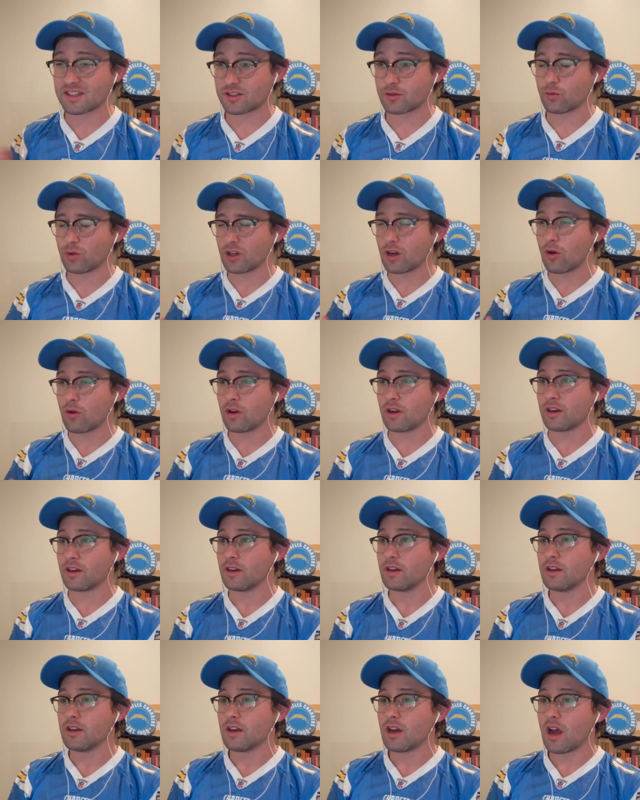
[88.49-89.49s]
We're going
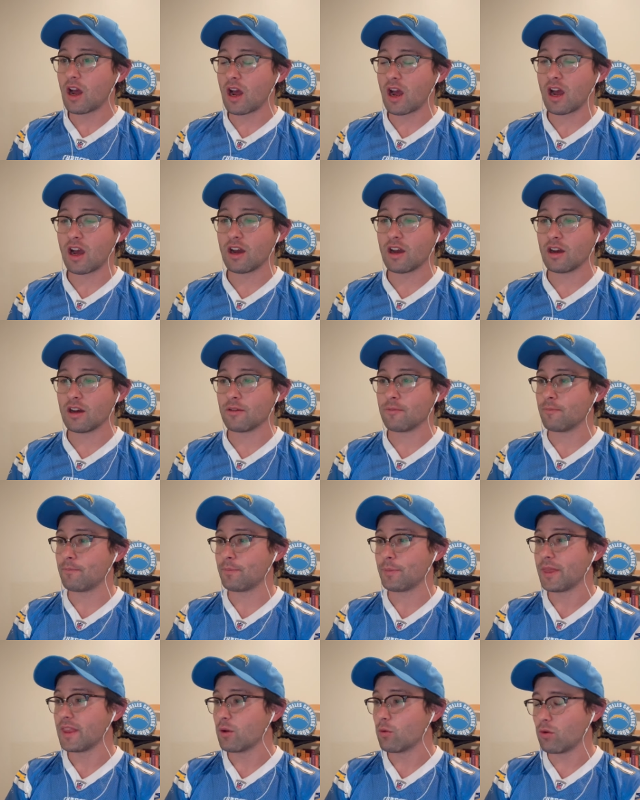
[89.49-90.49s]

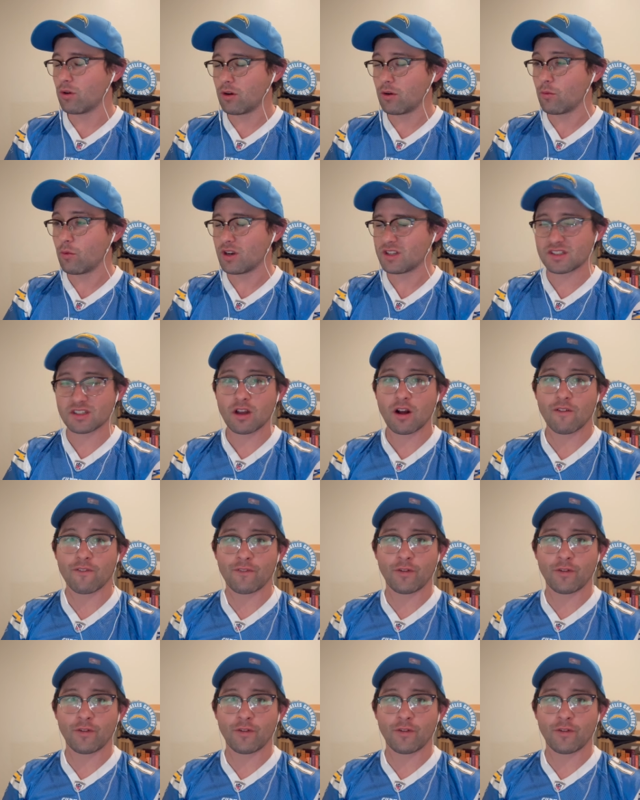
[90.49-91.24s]
what is it called?